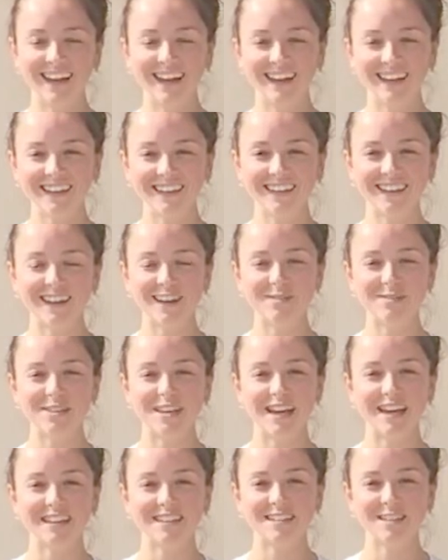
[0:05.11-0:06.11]
Hi, I'm
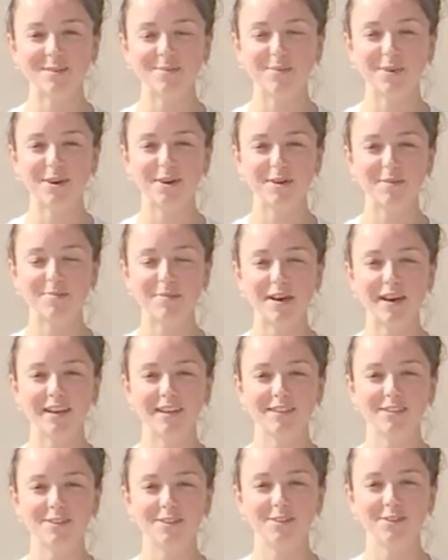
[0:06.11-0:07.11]
Tash and welcome back
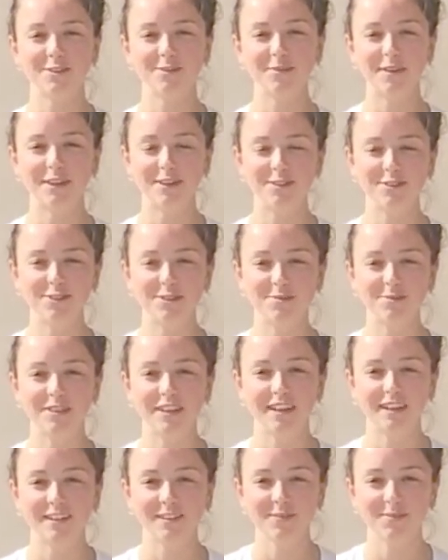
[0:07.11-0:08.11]
to my YouTube
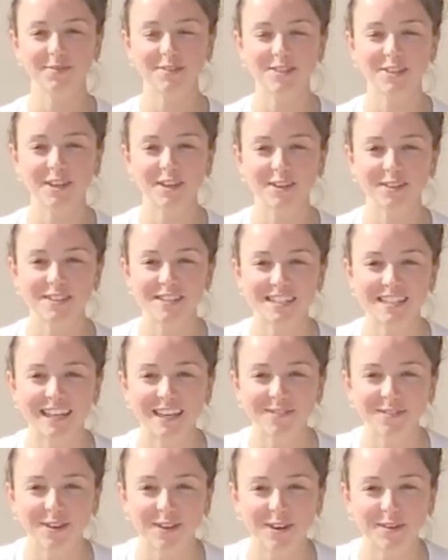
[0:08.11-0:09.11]
channel. So
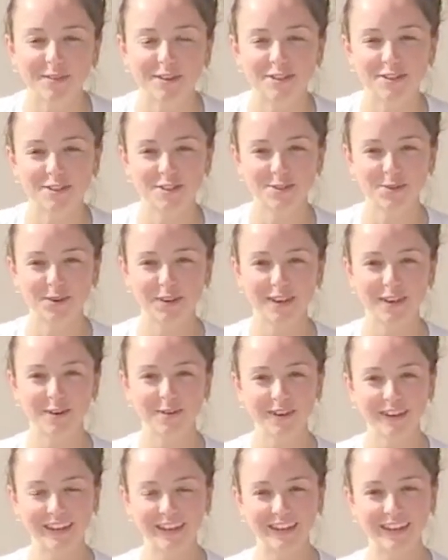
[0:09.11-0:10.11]
today we're going to be just talking
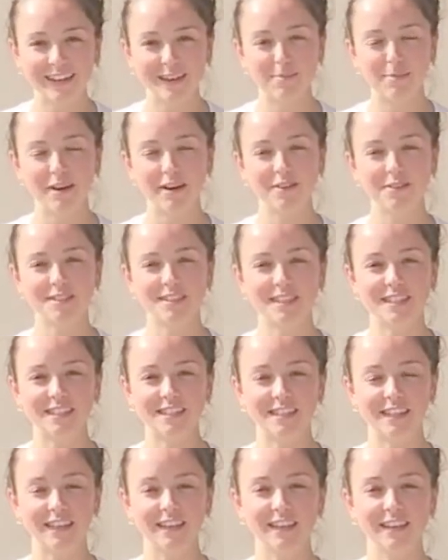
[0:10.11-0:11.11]
quickly about
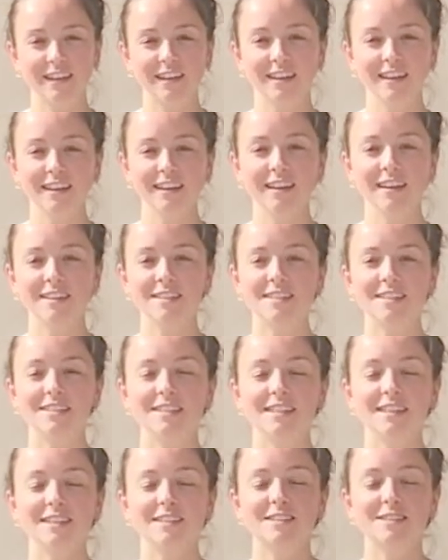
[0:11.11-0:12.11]
sitting.
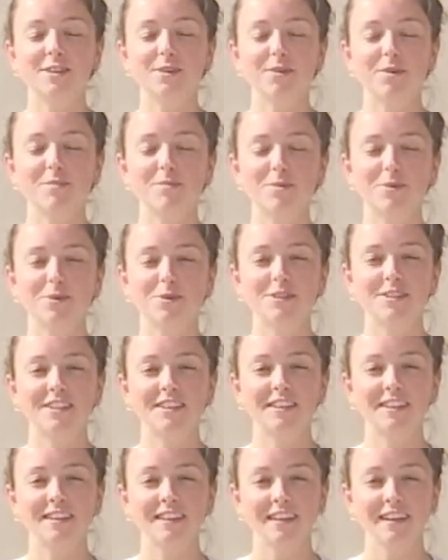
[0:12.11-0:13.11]
Sitting is so
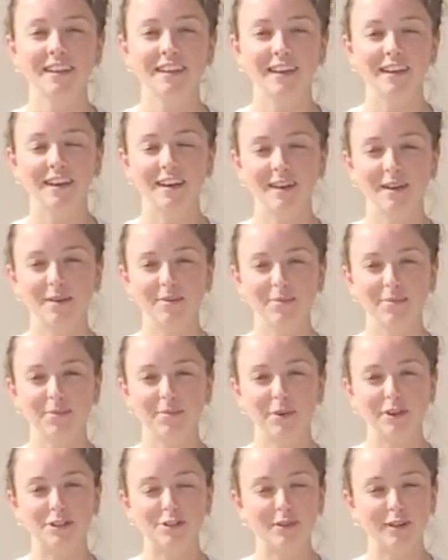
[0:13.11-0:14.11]
important.
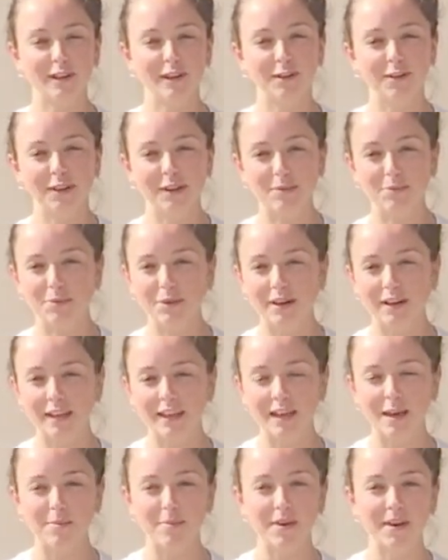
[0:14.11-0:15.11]
We do it a lot in
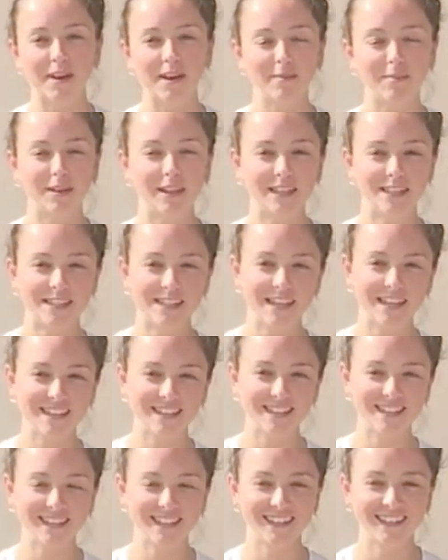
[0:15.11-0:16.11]
pranayama and
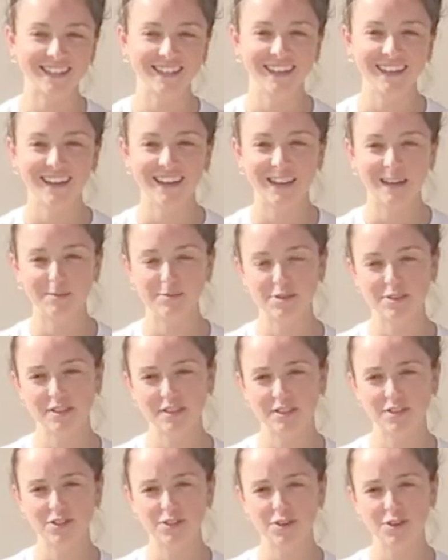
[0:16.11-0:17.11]
meditation. And I'm just
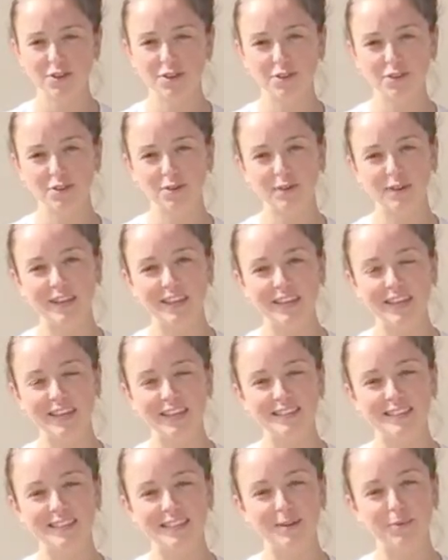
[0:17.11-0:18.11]
going to show you three
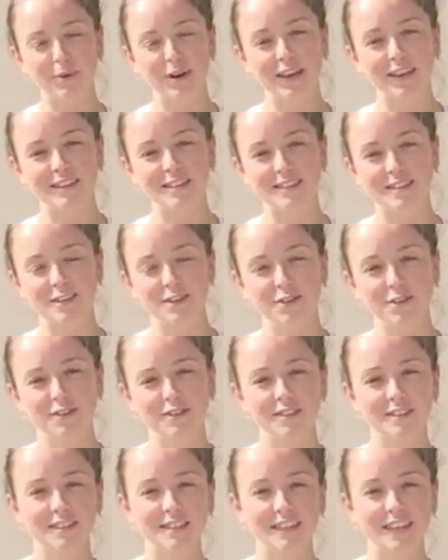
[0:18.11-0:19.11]
easy ways that you
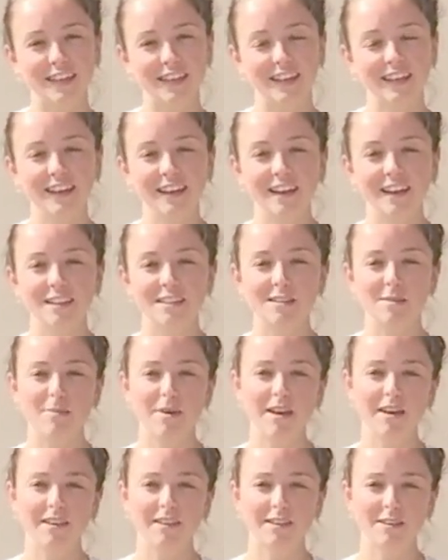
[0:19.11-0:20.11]
can sit to
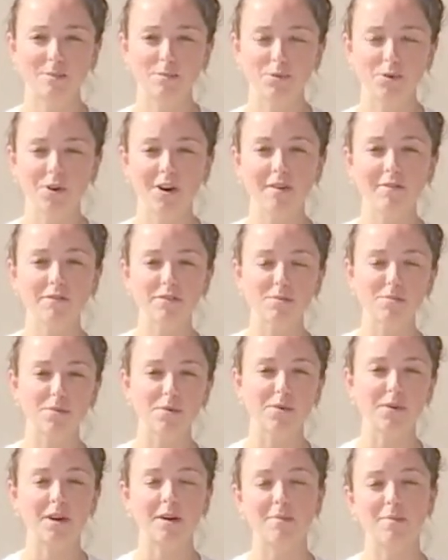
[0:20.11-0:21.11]
make this more
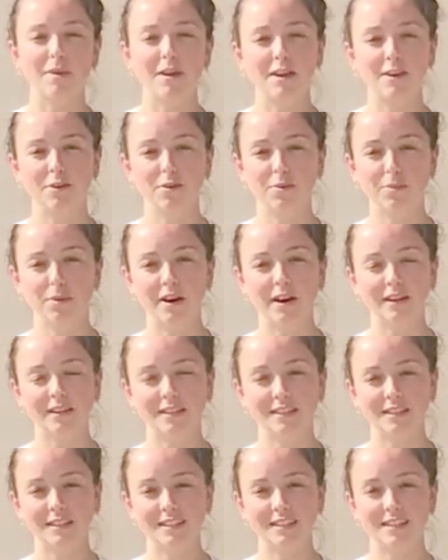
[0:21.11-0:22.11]
comfortable and make your
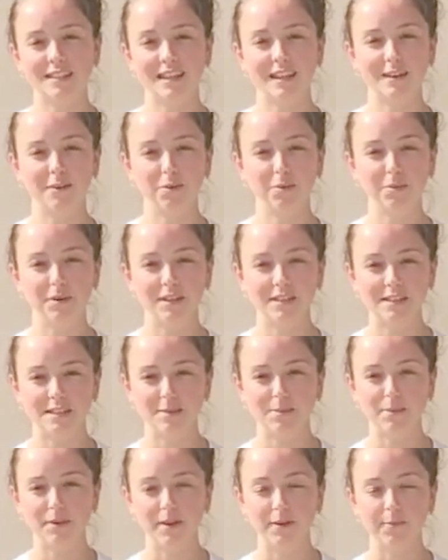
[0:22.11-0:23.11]
practice a little bit
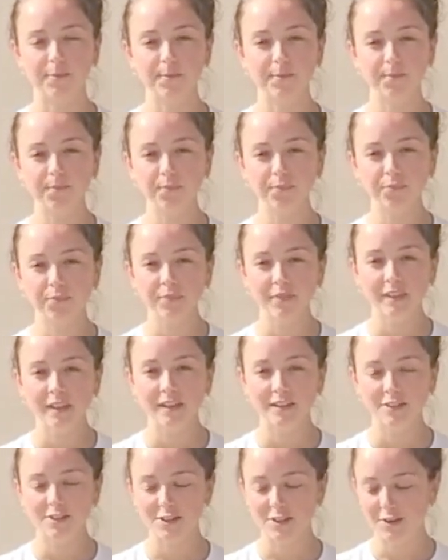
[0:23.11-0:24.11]
deeper.
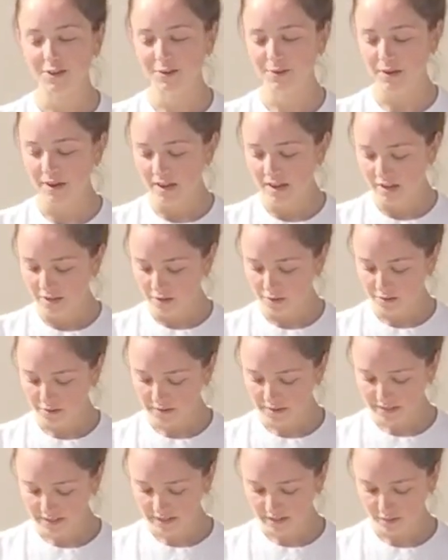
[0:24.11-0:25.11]
So you
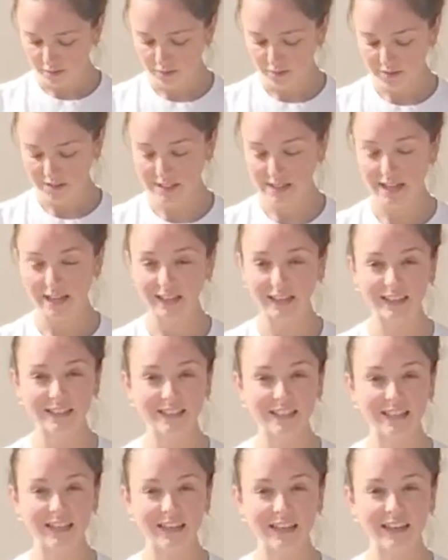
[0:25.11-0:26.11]
can sit
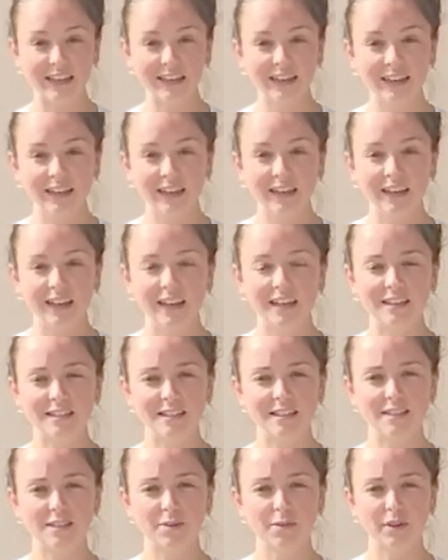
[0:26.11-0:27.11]
cross-legged here.
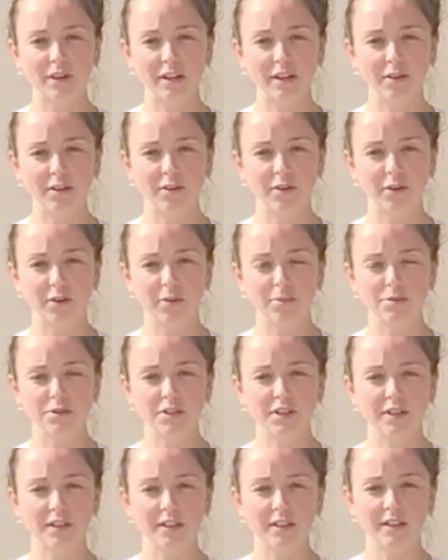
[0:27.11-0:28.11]
This is a really good
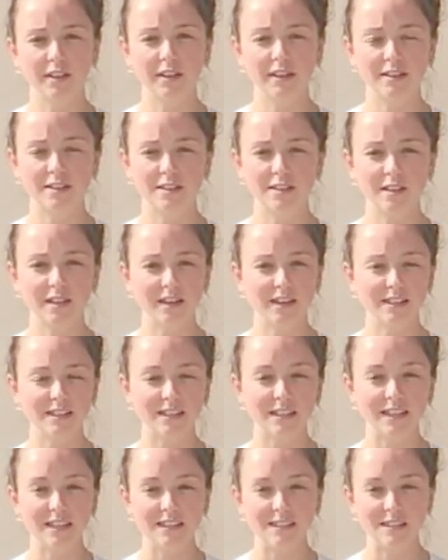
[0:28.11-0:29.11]
option. It's a nice
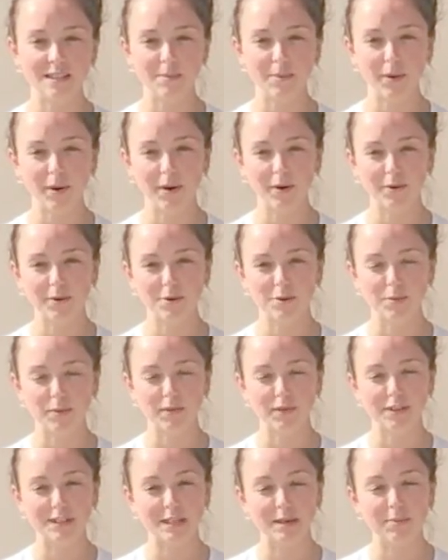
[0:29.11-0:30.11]
easy pose,
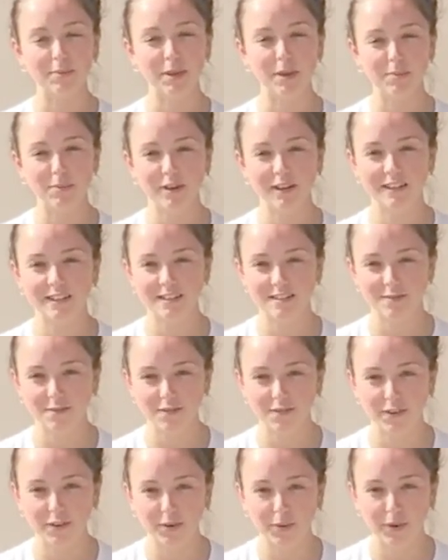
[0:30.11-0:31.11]
but for some people it
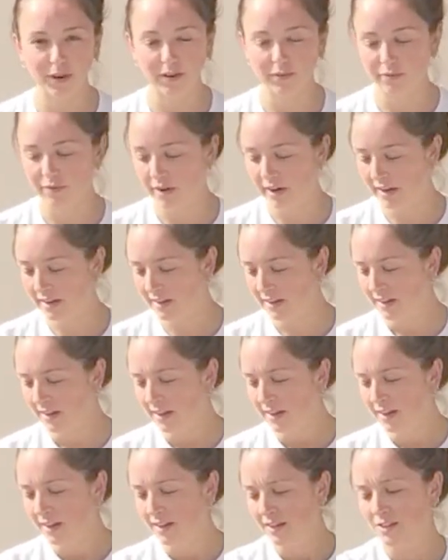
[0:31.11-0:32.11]
doesn't feel quite right.
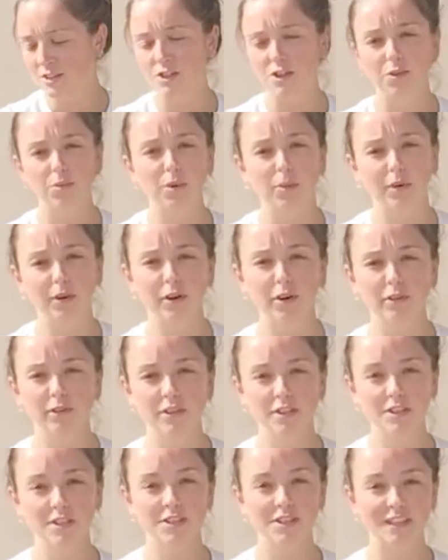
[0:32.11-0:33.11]
So what we
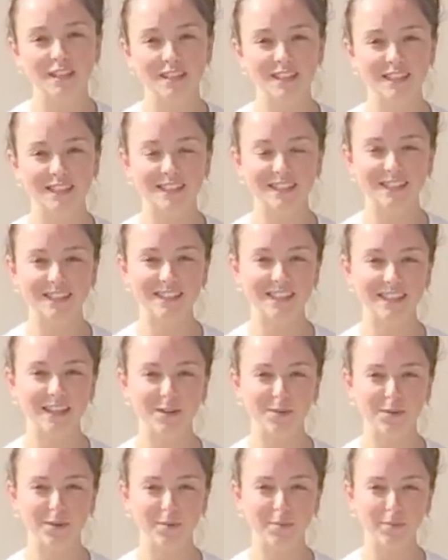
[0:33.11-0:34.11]
often suggest is to
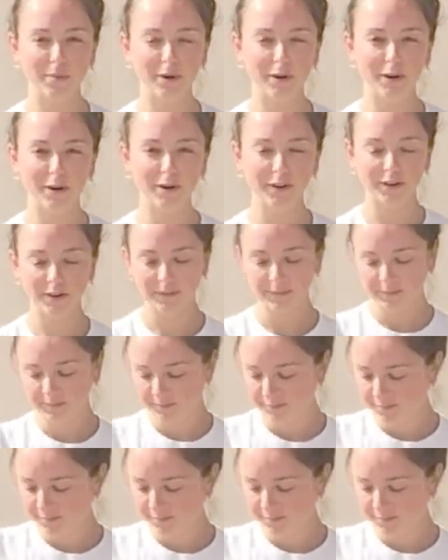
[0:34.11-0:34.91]
sit on a block.